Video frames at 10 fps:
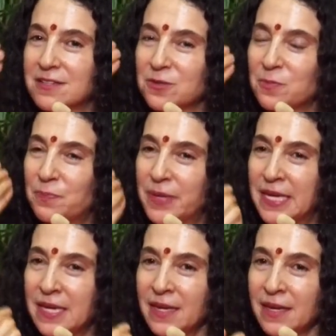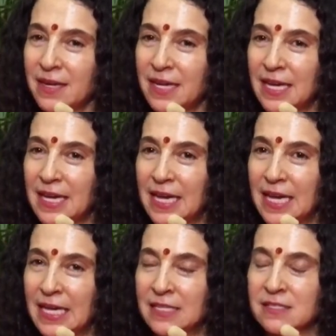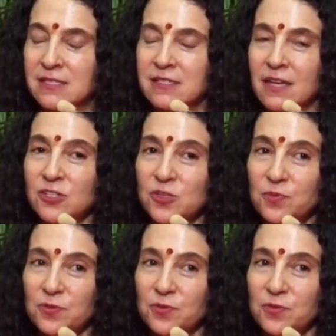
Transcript: to being in such a